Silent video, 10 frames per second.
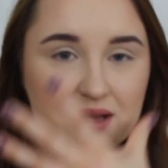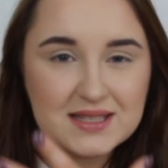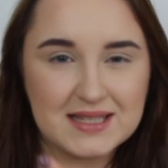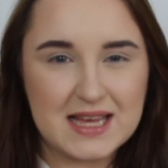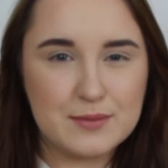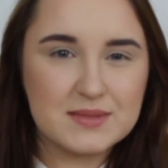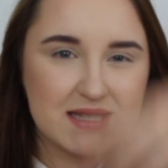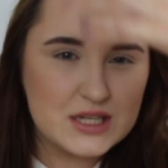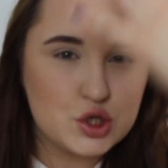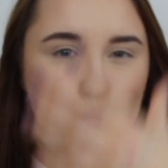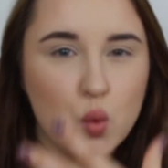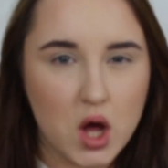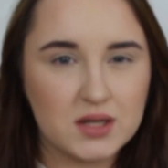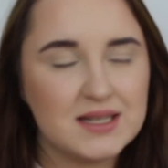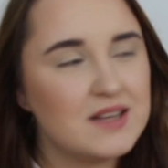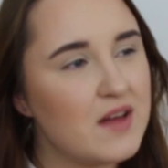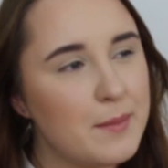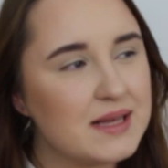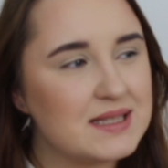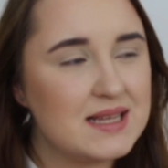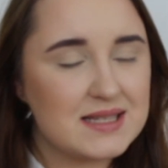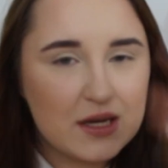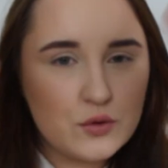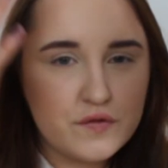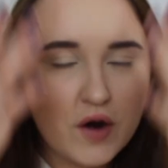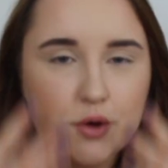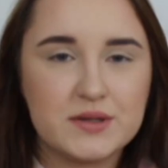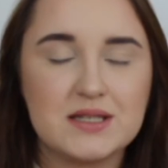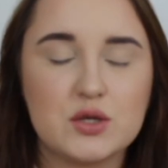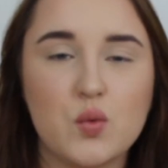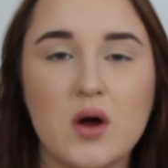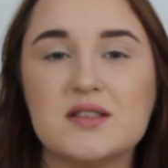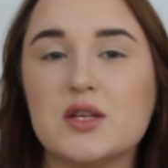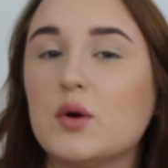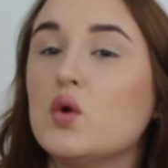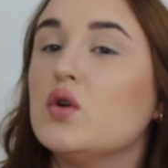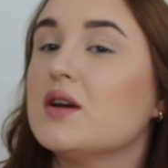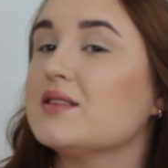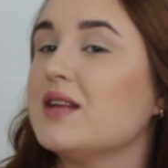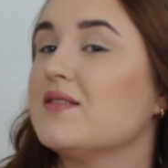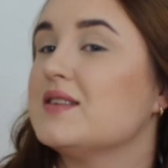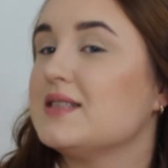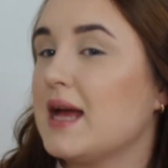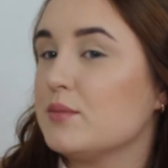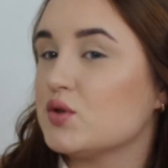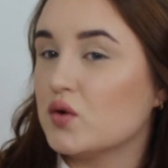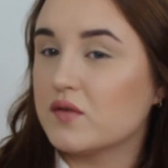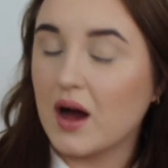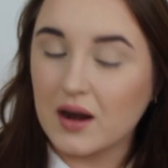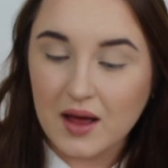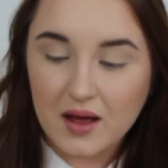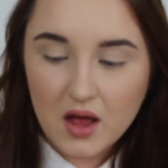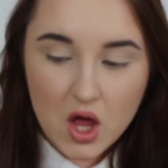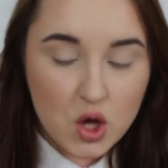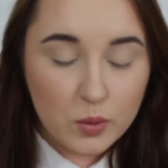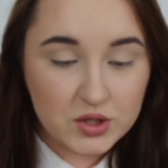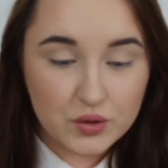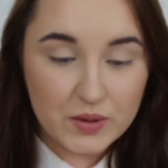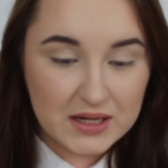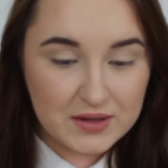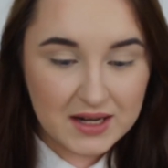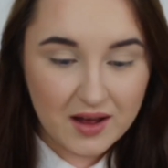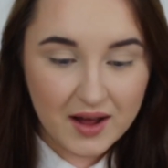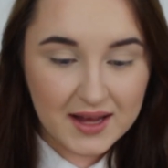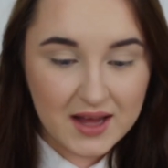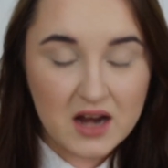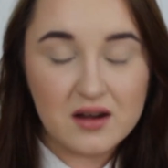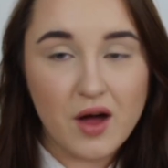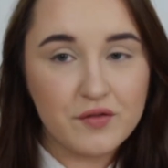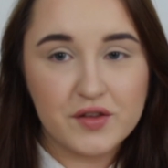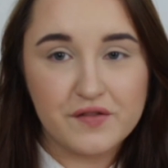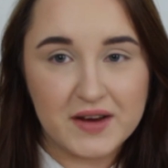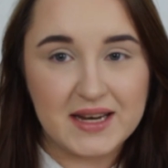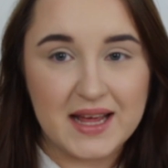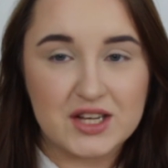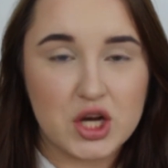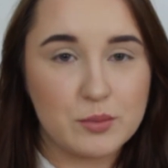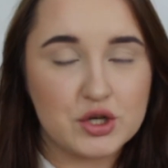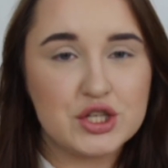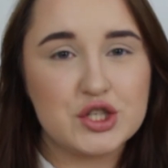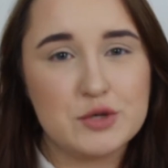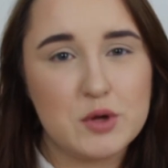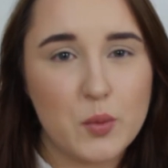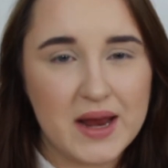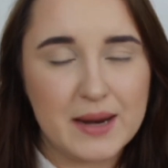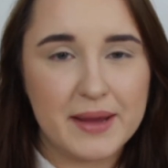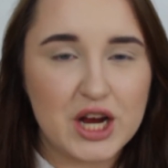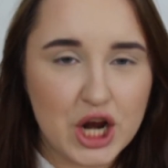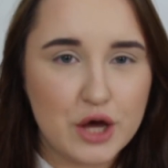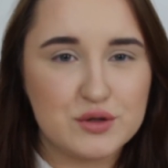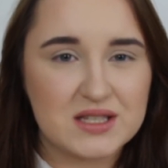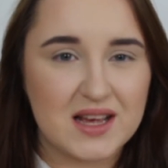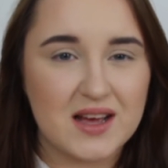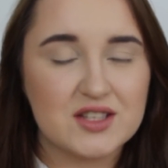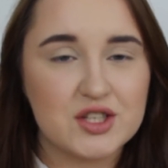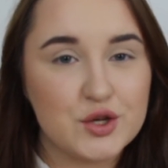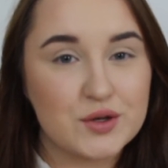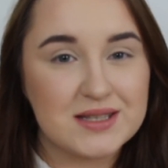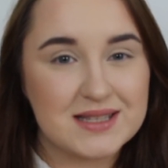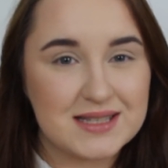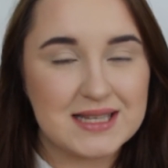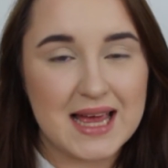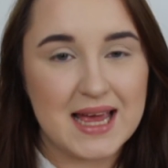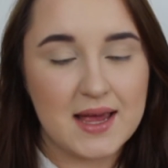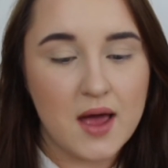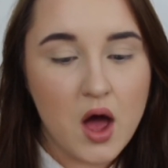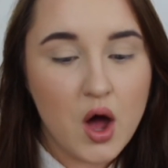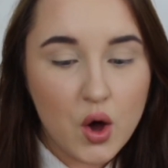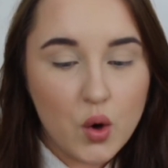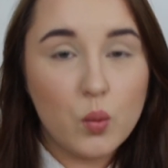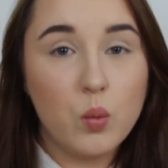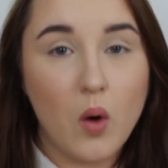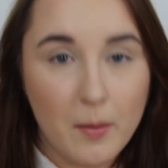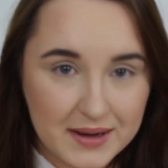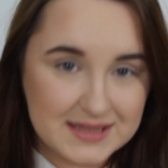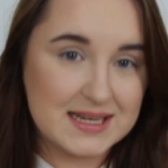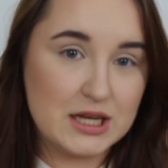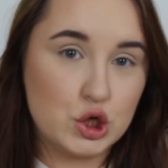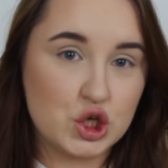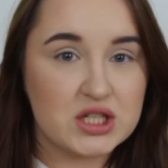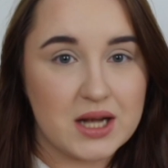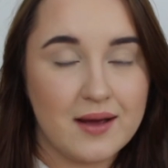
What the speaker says: seams into one, if that makes sense. It all flows into one, so it all looks like the same sort of colour, which I really like. I love the finish. I'm going to zoom you in a bit closer so you can see what my skin looks